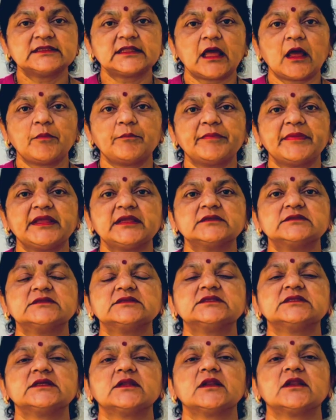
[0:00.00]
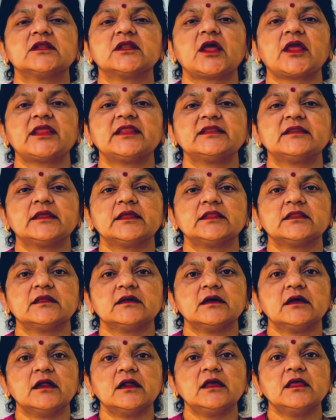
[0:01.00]
can be still seen
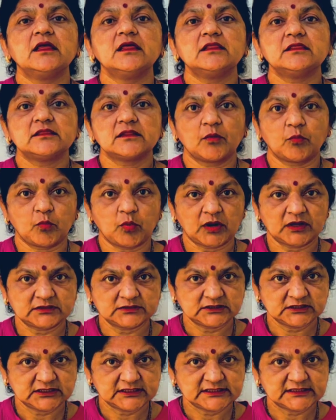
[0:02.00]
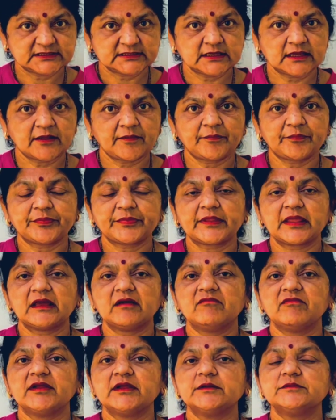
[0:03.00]
there. The Portuguese were
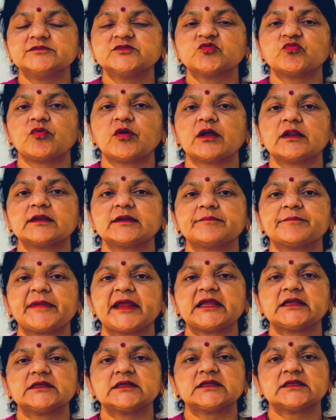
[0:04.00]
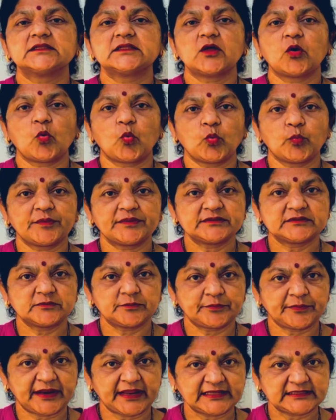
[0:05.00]
famous for preparing the loaves
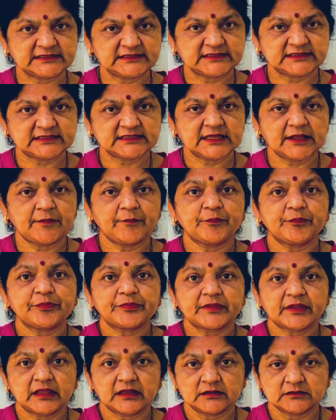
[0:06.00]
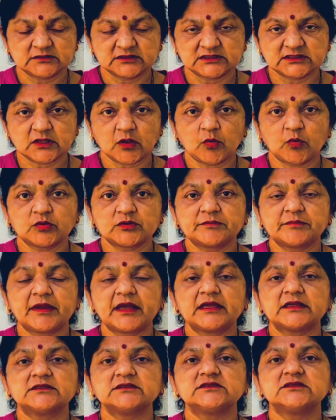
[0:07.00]
of bread. We can come
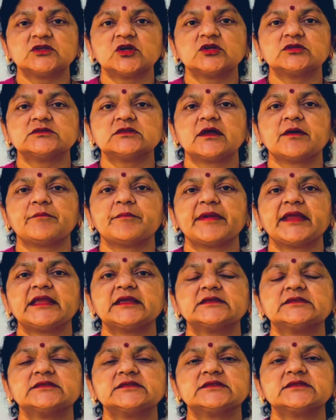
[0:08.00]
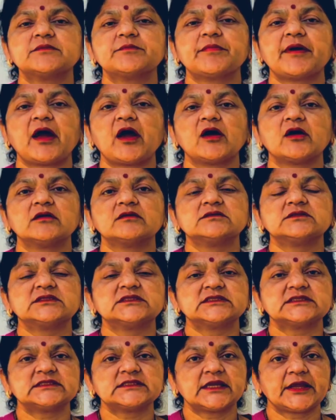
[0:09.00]
across the bakers of
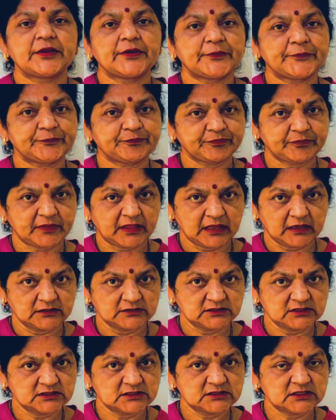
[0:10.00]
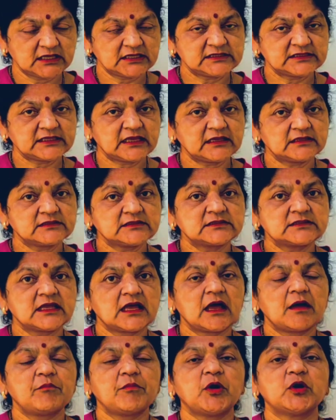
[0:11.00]
bread. The writer tells us
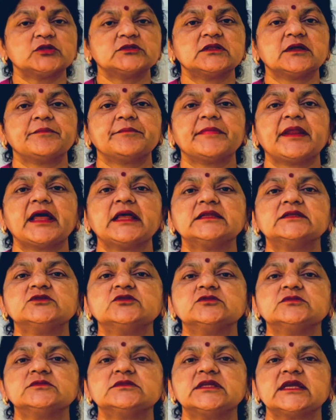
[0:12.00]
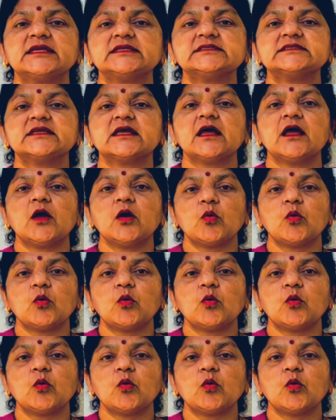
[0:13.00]
about the childhood days